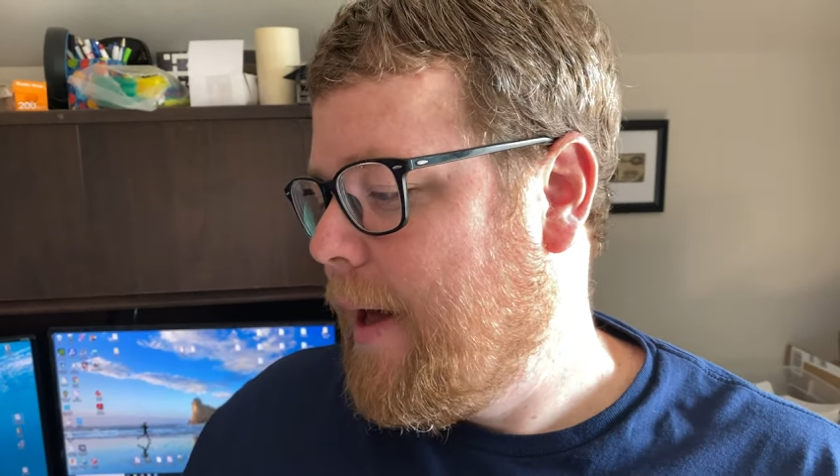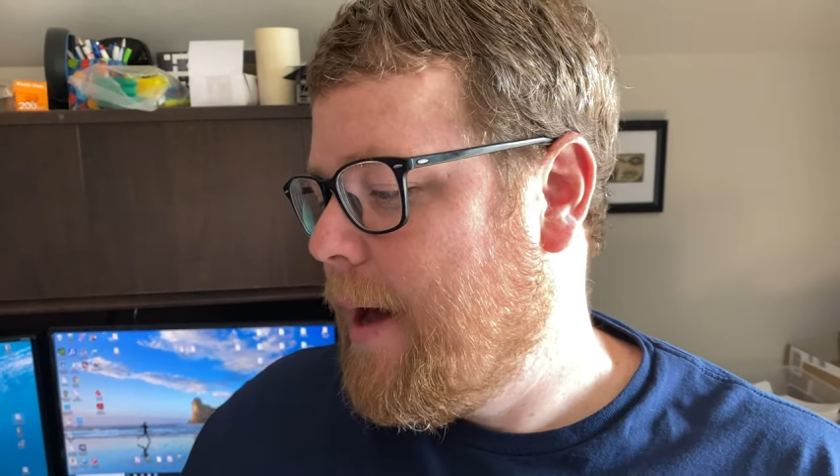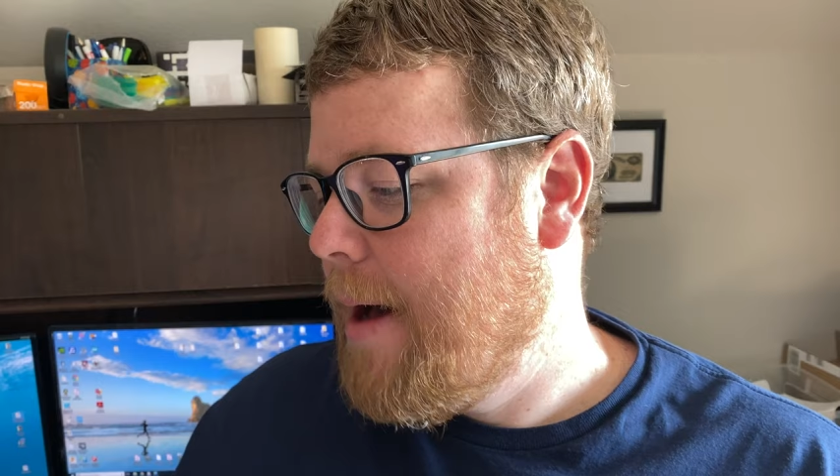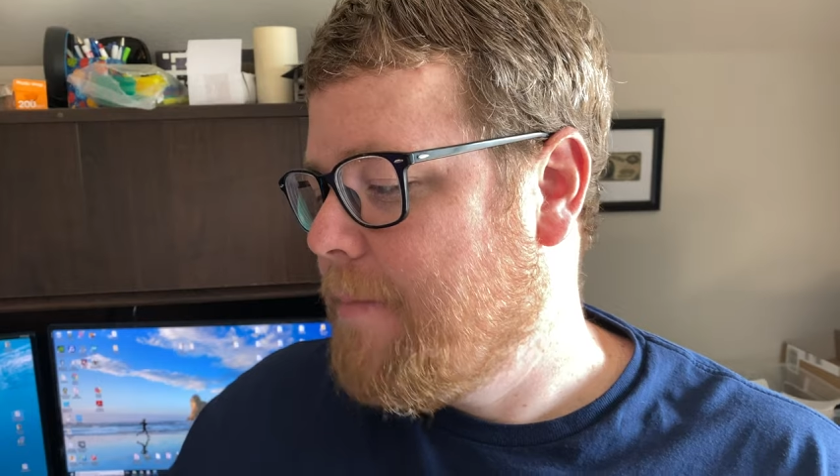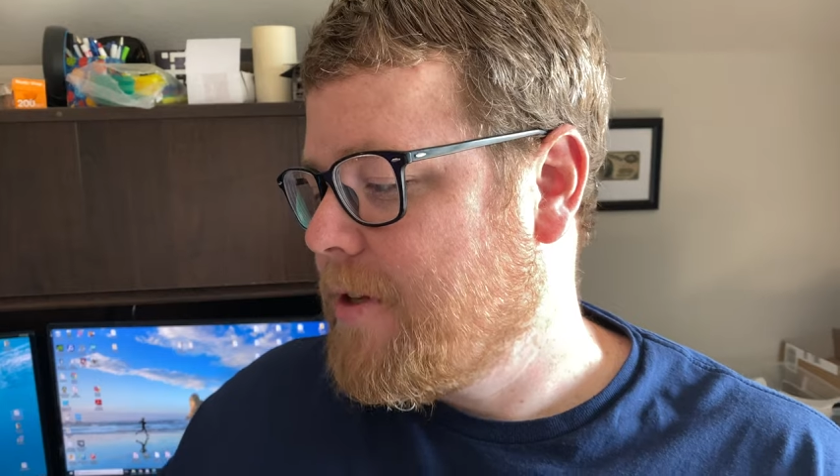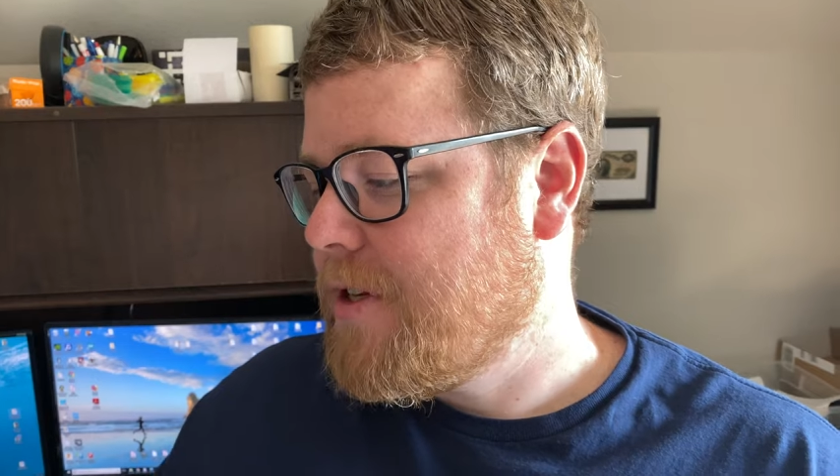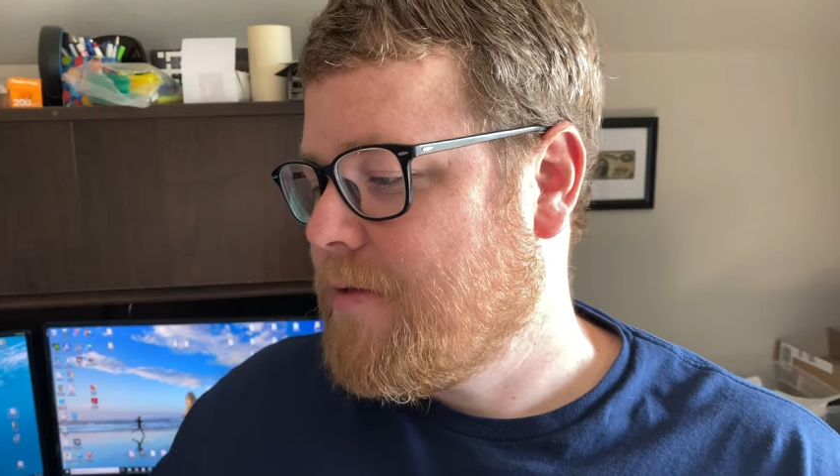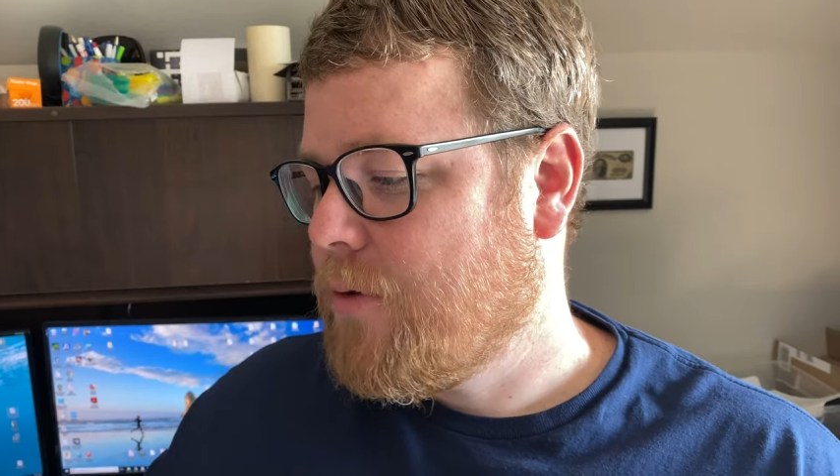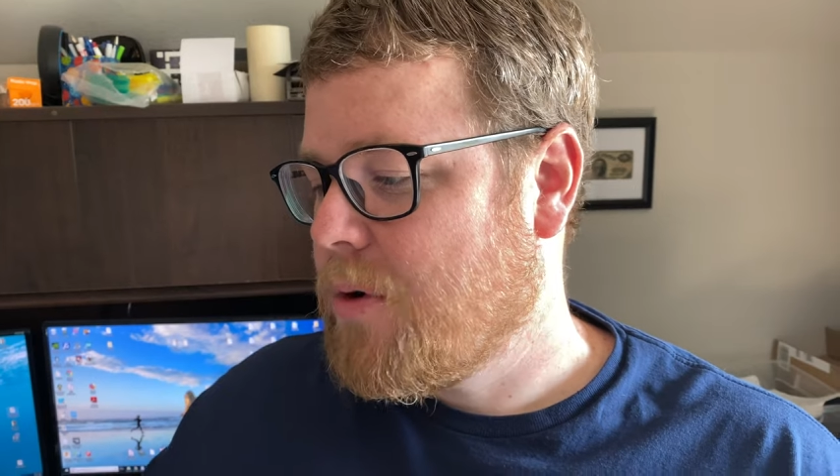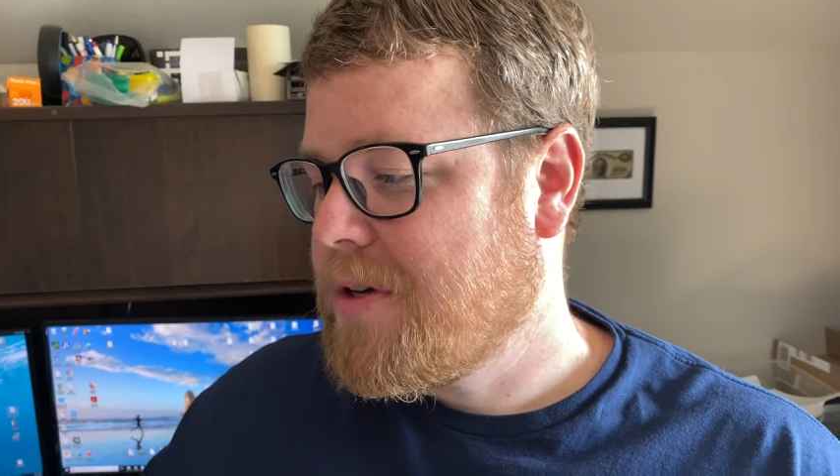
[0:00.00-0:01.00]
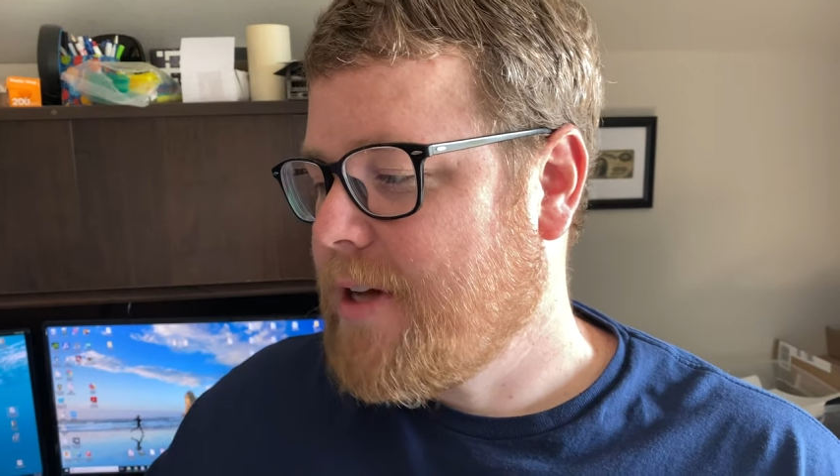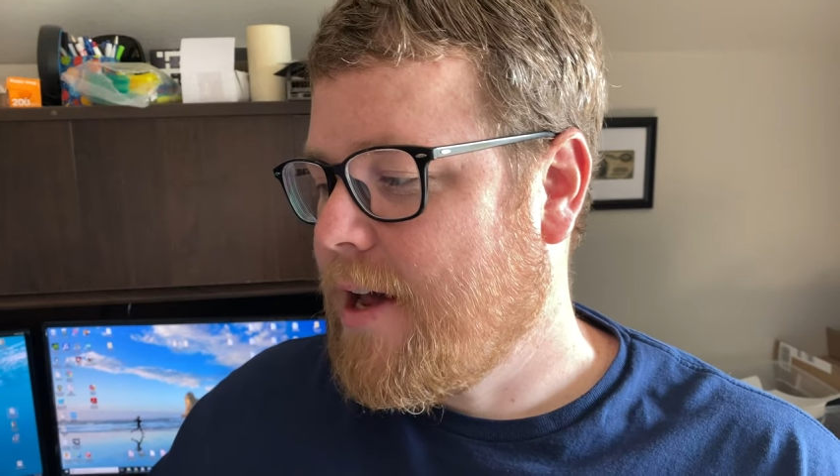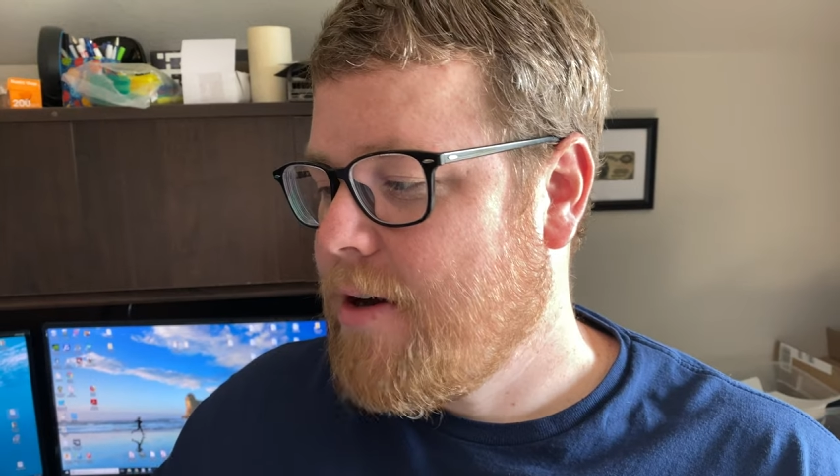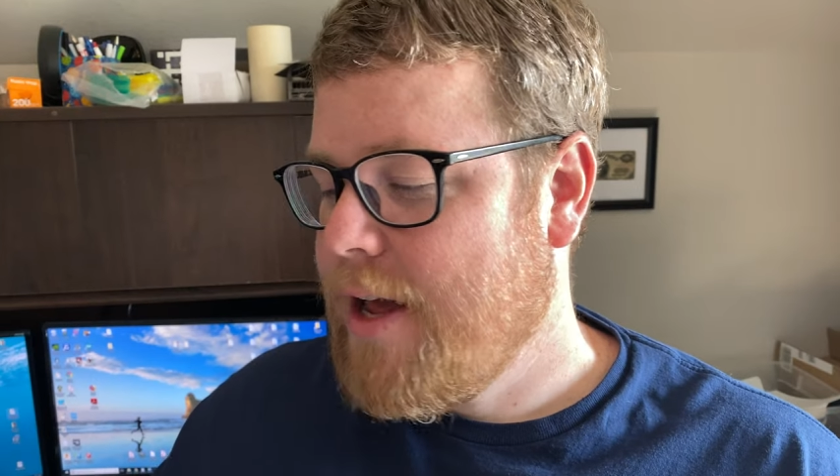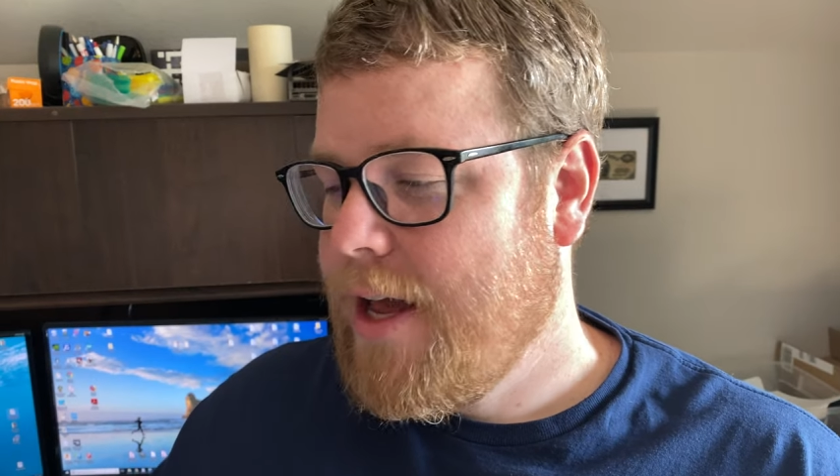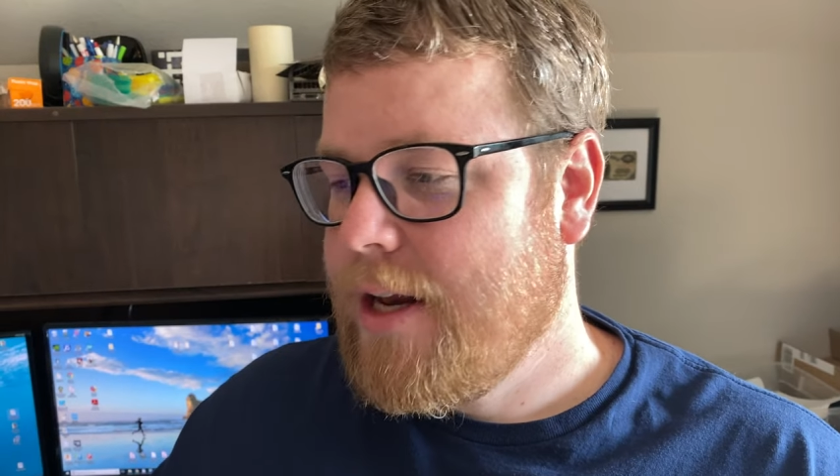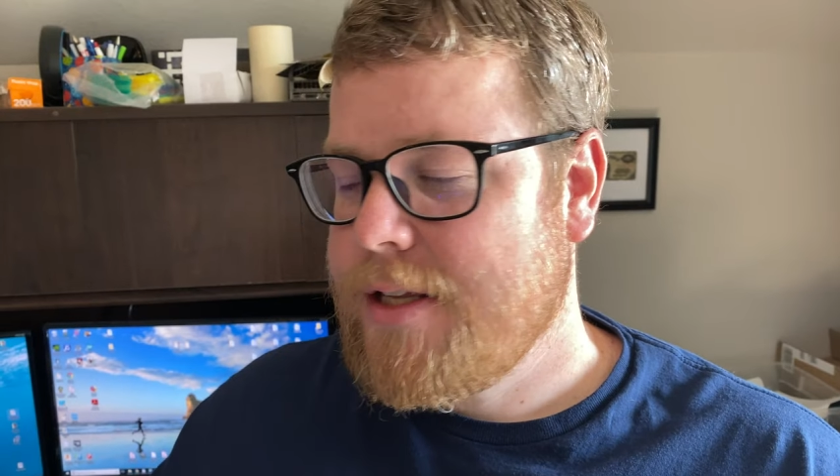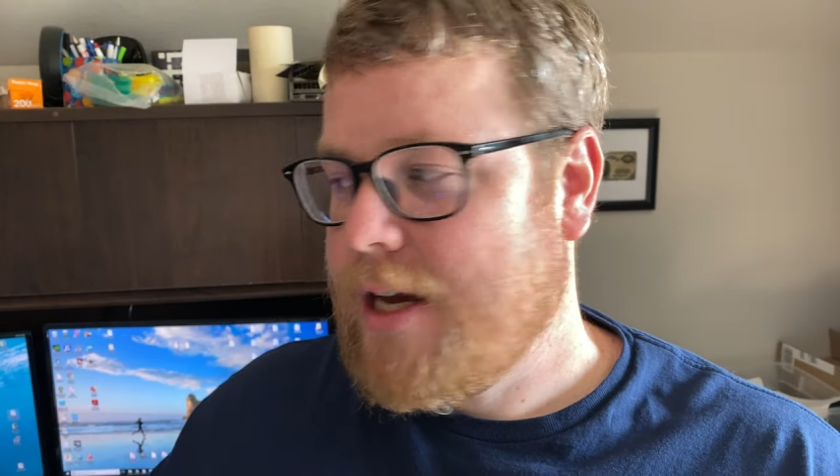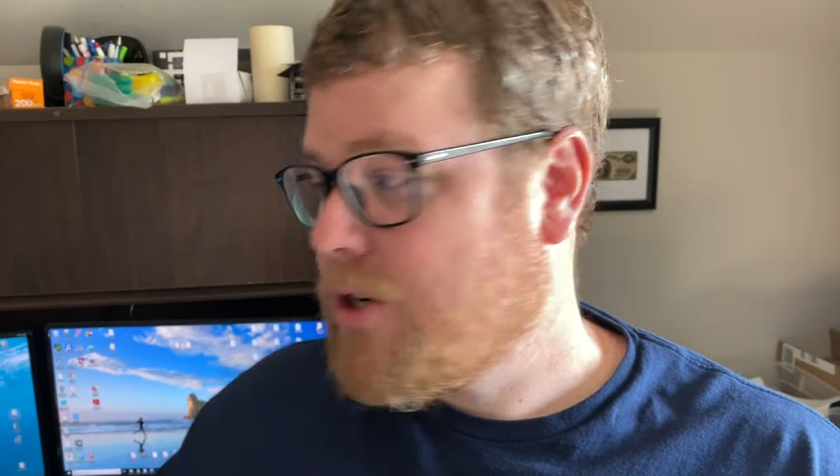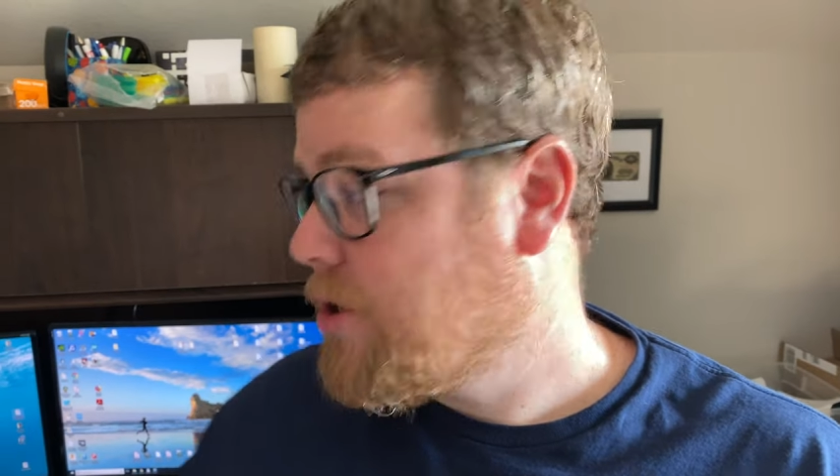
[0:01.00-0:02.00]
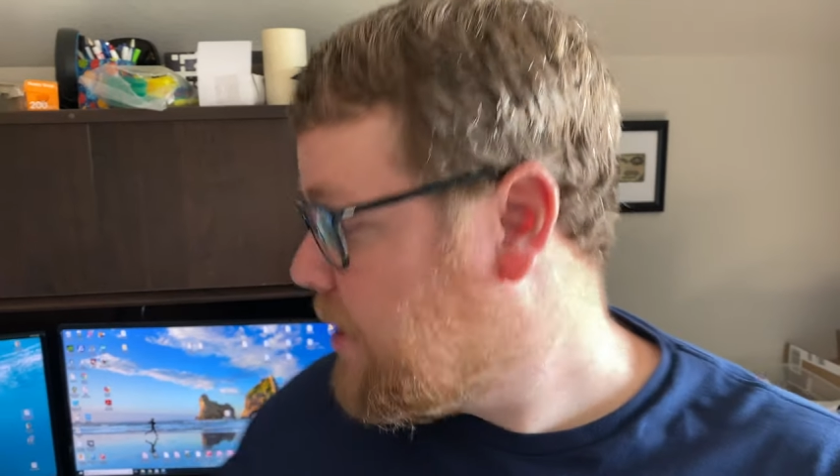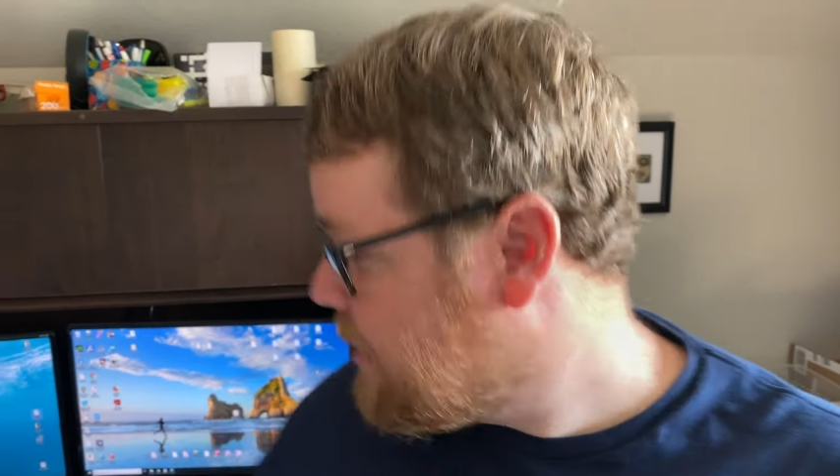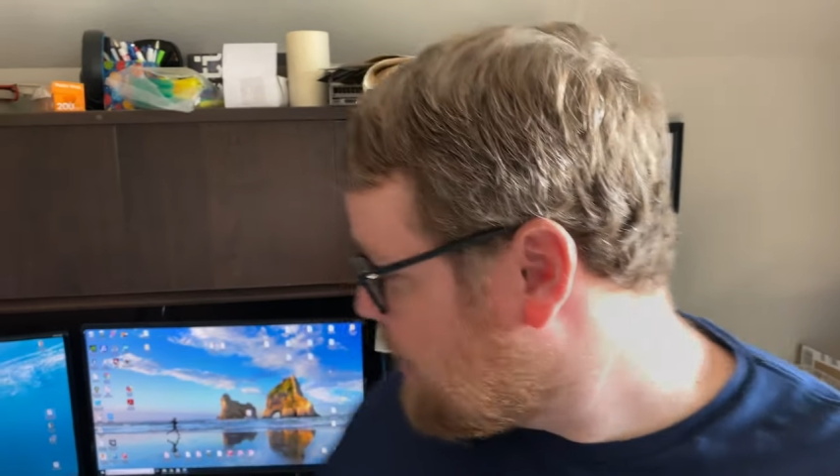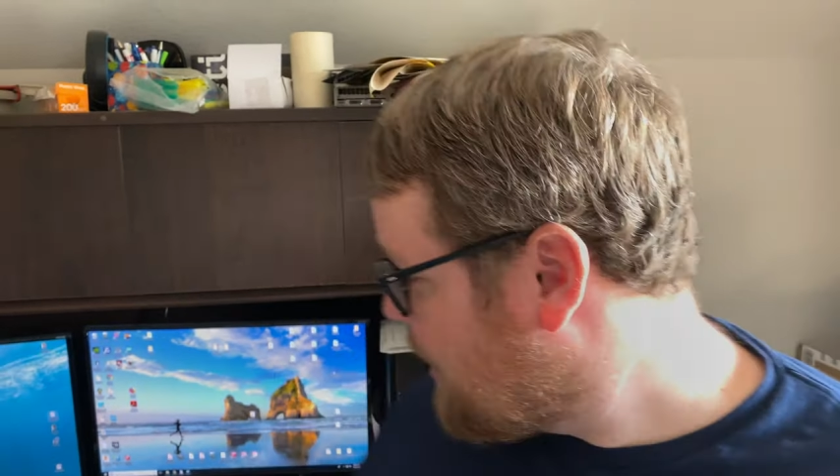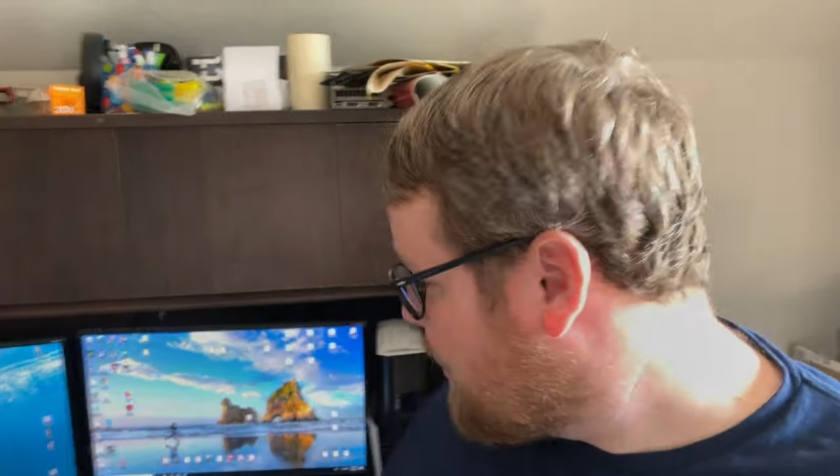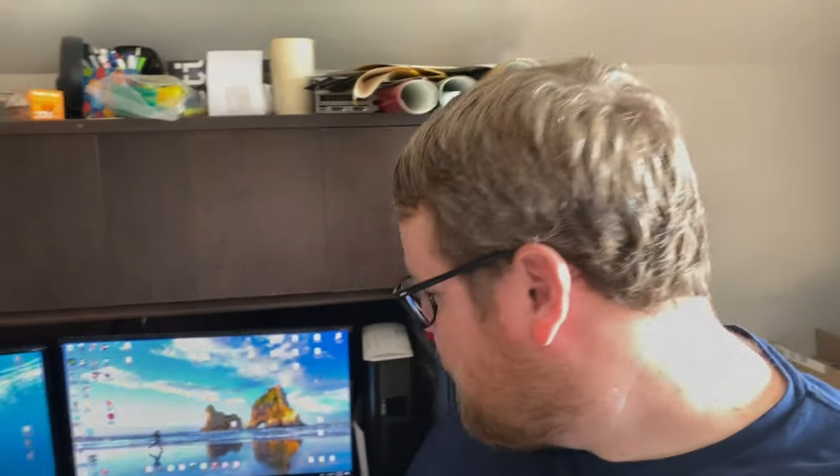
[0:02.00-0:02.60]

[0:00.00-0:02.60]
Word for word: Um, this is for Saturday, and it's actually Saturday